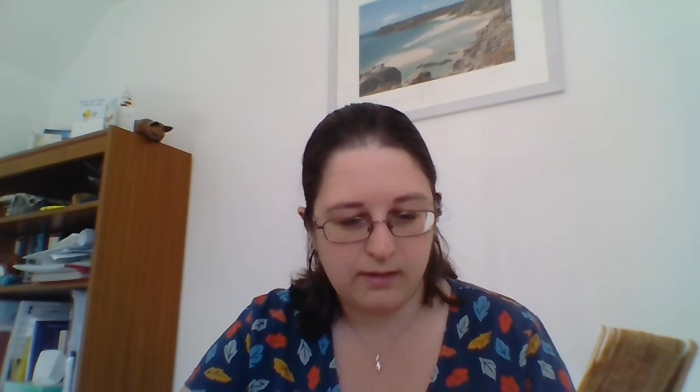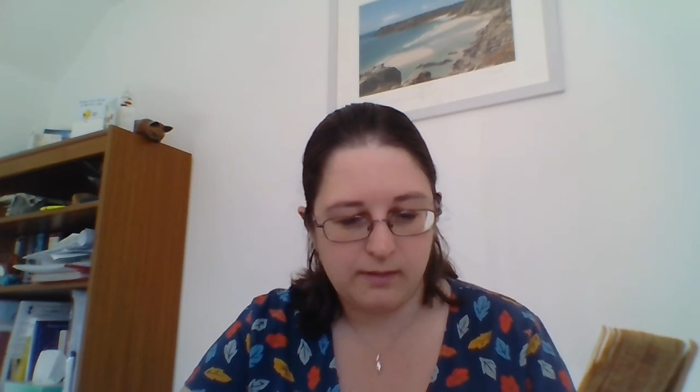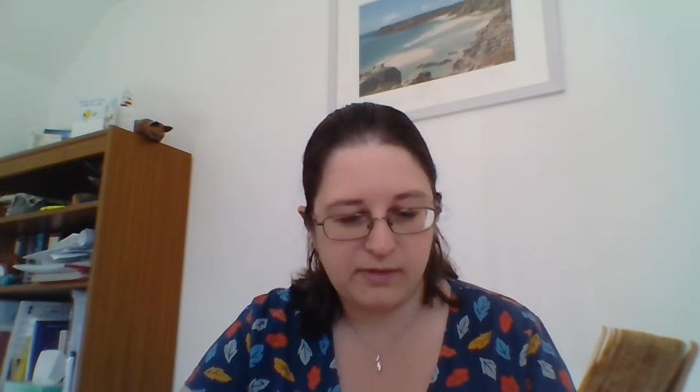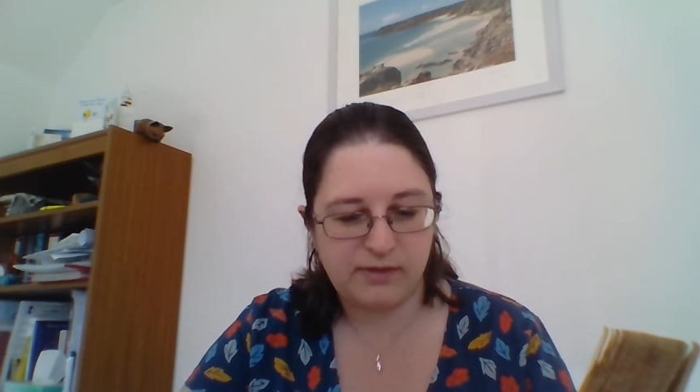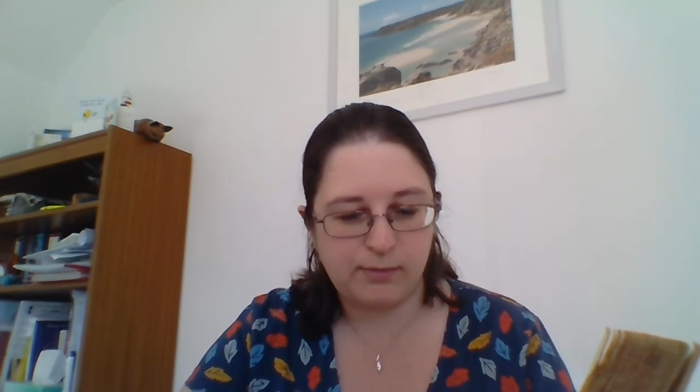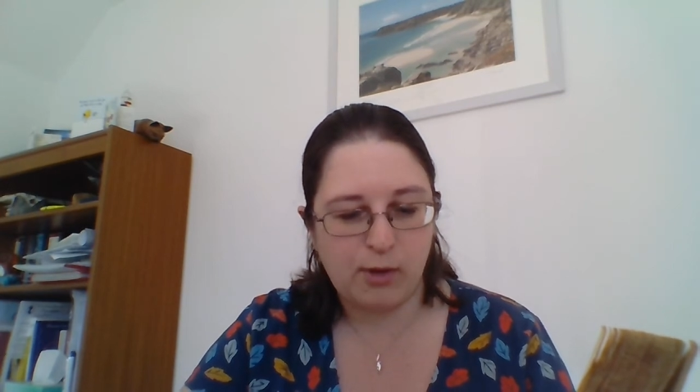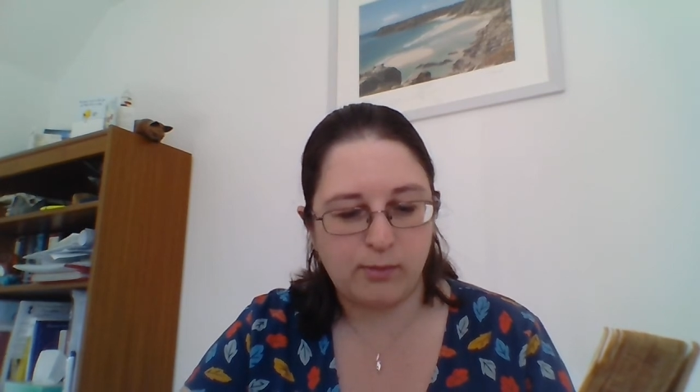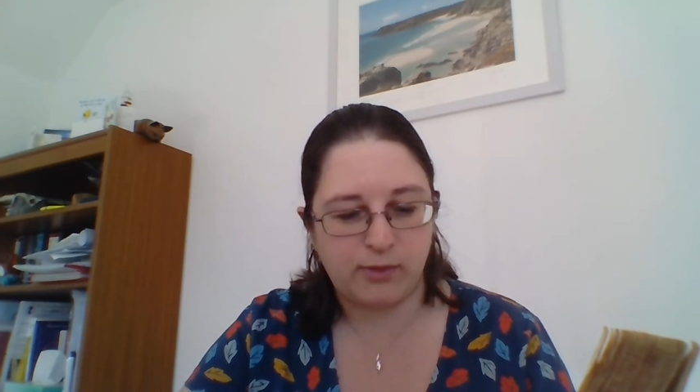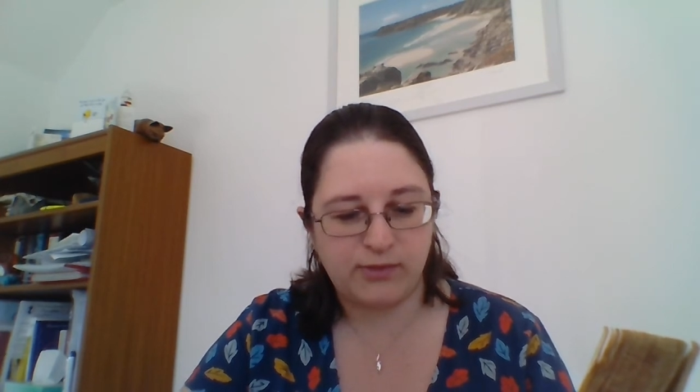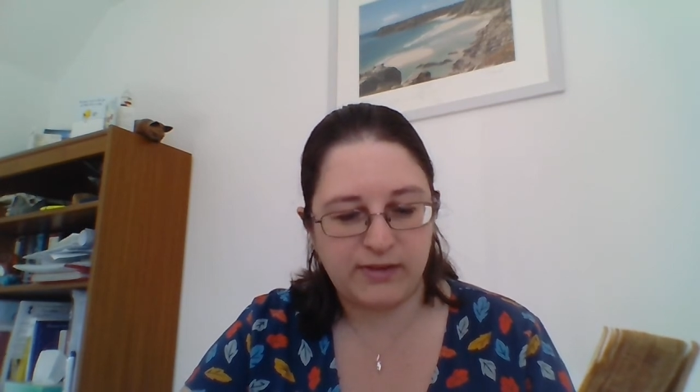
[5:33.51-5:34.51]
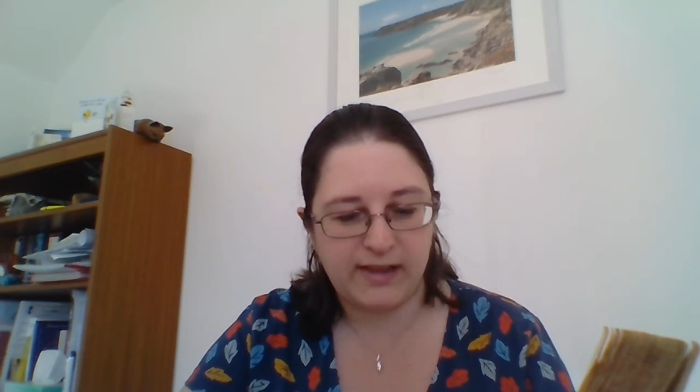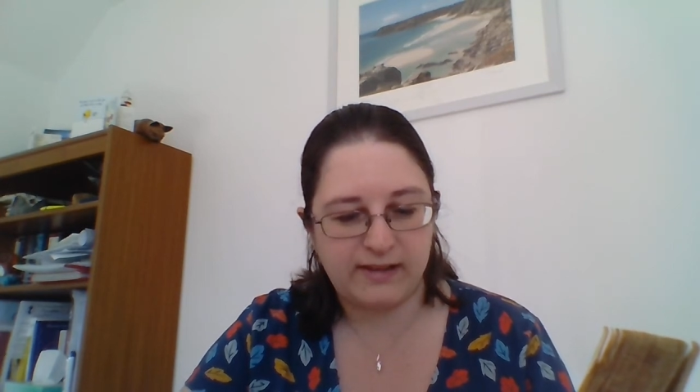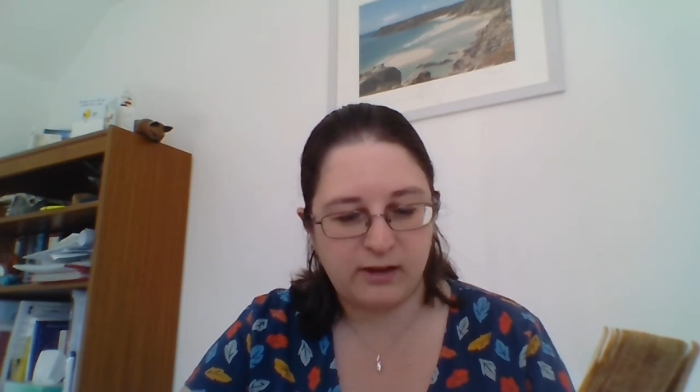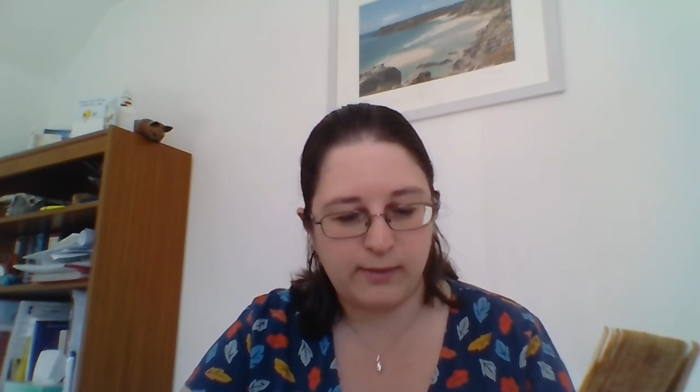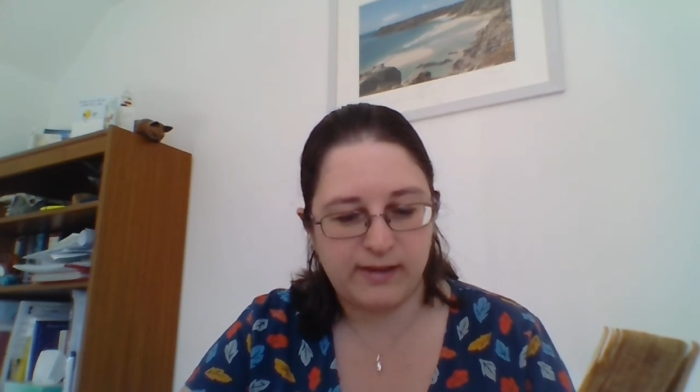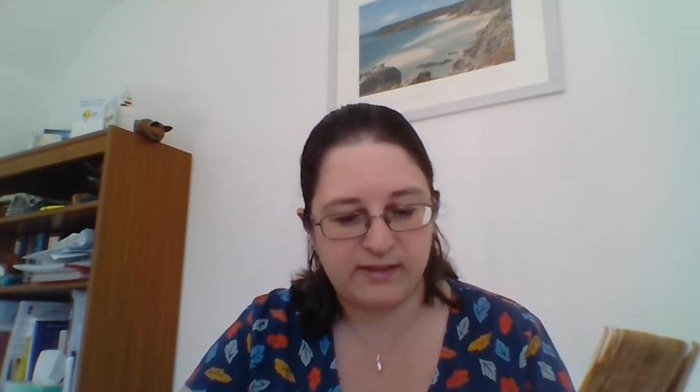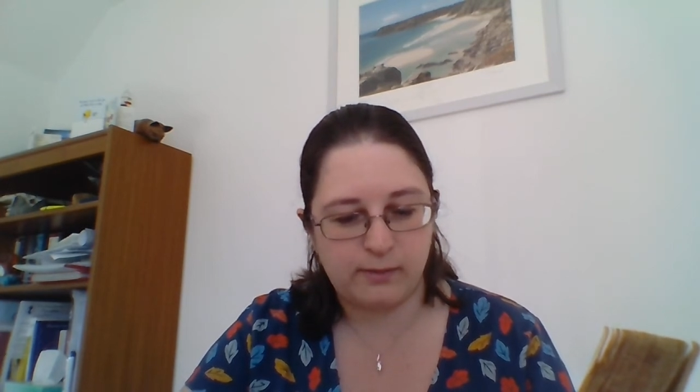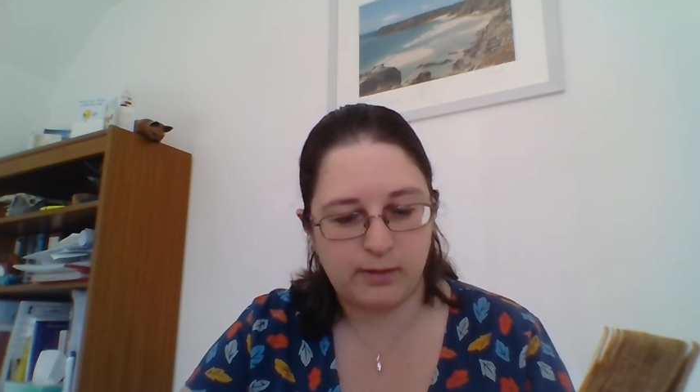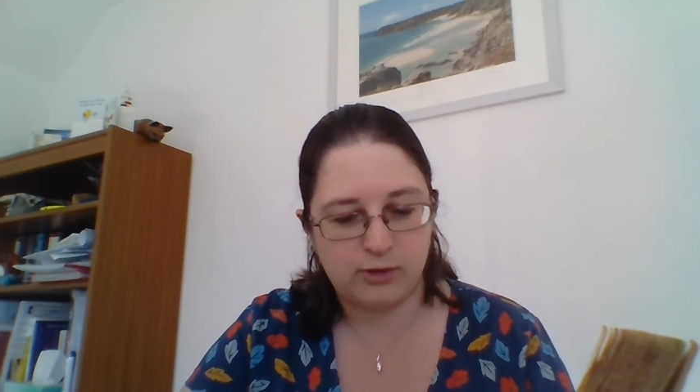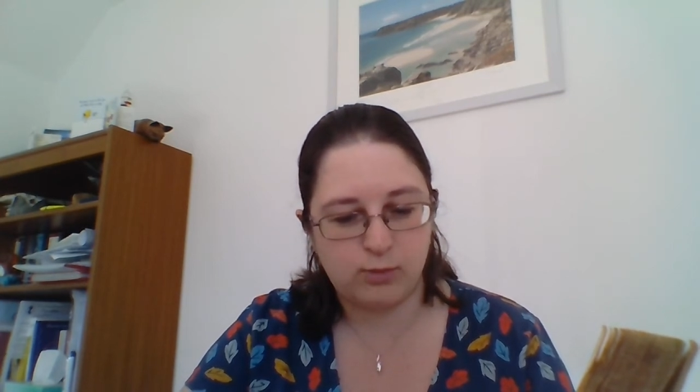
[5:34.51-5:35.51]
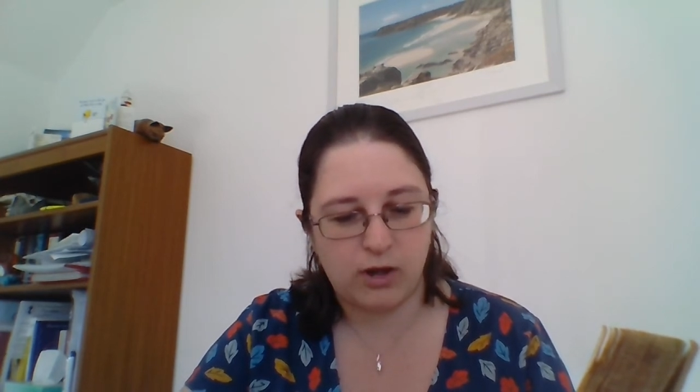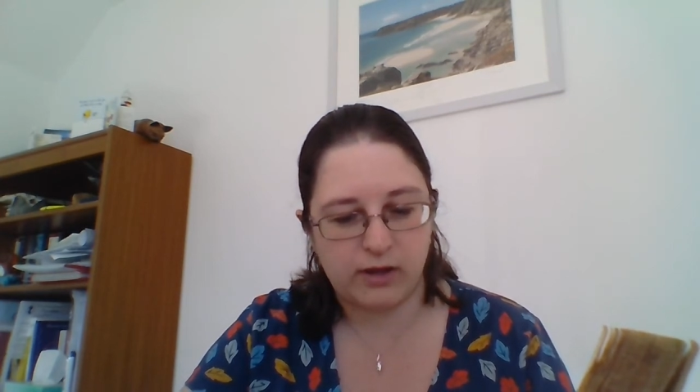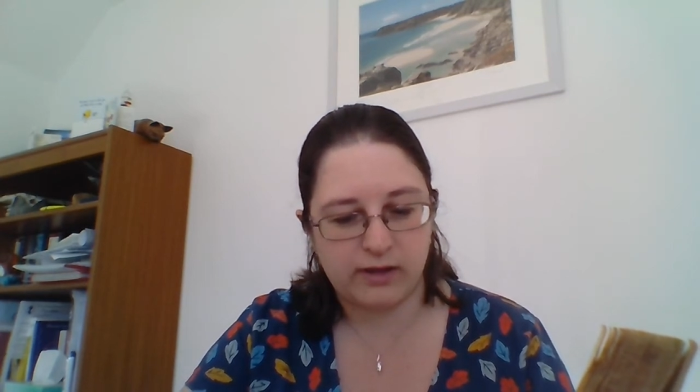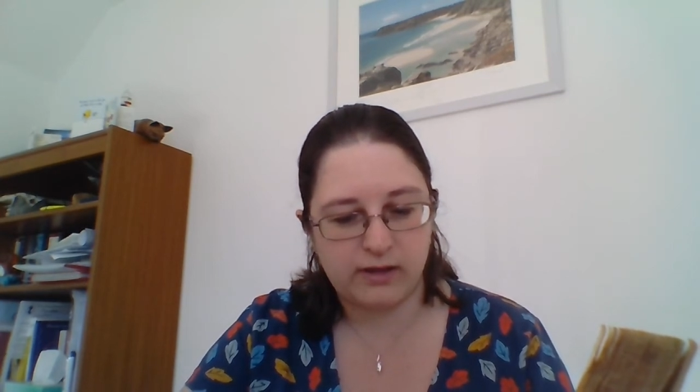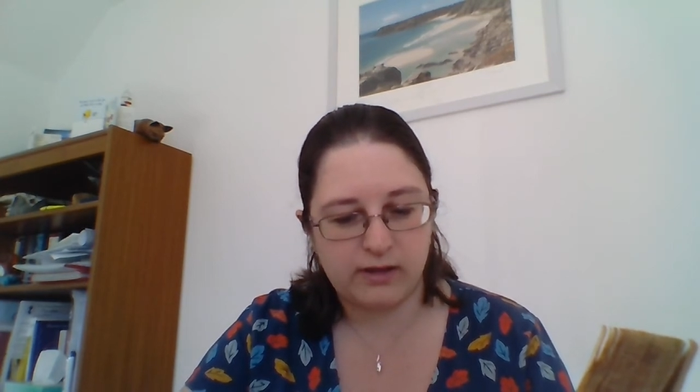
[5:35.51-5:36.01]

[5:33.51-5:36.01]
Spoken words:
Mrs. Beaumont and Lady Louisa were at work.